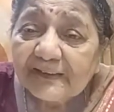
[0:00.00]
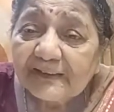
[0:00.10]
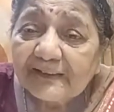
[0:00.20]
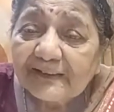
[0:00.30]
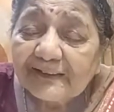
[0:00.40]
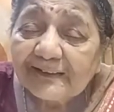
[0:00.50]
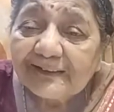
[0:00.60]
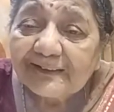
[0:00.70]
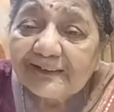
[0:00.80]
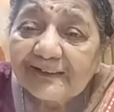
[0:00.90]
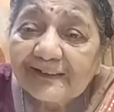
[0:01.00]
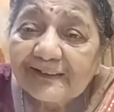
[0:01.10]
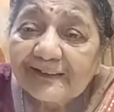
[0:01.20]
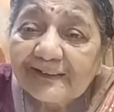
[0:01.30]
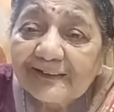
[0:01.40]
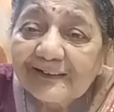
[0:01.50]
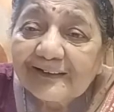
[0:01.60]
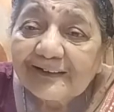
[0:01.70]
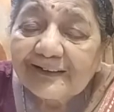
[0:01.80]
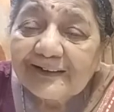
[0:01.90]

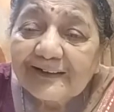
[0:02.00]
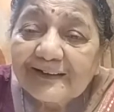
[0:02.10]
Nobody speaks.